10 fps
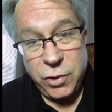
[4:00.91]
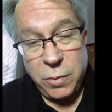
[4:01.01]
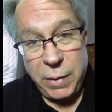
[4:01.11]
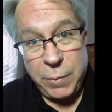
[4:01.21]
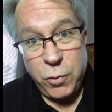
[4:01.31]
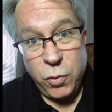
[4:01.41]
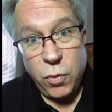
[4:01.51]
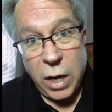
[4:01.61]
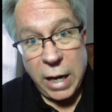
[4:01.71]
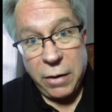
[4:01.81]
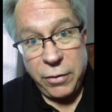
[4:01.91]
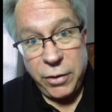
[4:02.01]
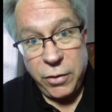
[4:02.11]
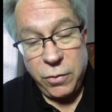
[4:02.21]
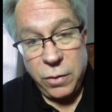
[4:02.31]
to the people who hire
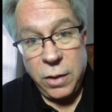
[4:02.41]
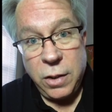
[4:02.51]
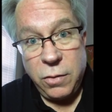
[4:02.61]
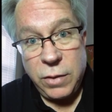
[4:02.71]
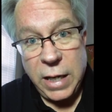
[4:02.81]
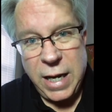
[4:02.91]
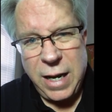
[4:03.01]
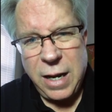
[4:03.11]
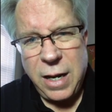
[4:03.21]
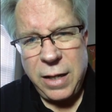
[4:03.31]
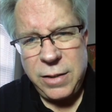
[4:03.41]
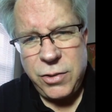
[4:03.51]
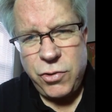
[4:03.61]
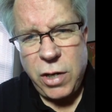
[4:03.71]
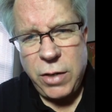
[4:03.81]
you. Okay? Let's
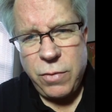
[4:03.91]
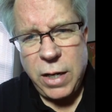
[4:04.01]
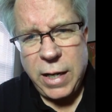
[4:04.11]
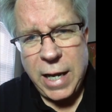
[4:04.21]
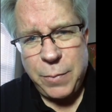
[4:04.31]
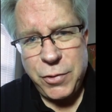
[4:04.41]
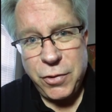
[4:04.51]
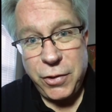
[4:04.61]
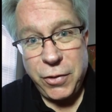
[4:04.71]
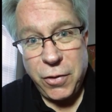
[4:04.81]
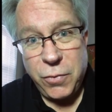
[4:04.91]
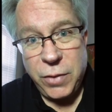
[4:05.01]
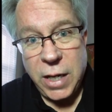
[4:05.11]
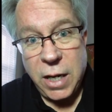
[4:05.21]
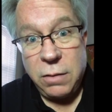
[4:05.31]
try to write a caption on your own
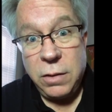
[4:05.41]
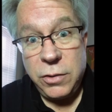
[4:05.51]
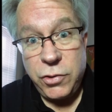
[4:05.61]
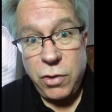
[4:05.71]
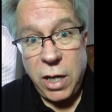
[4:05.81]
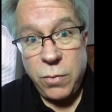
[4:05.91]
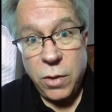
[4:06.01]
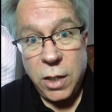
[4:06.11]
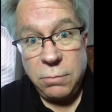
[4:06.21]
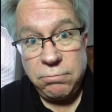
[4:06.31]
now. Try one.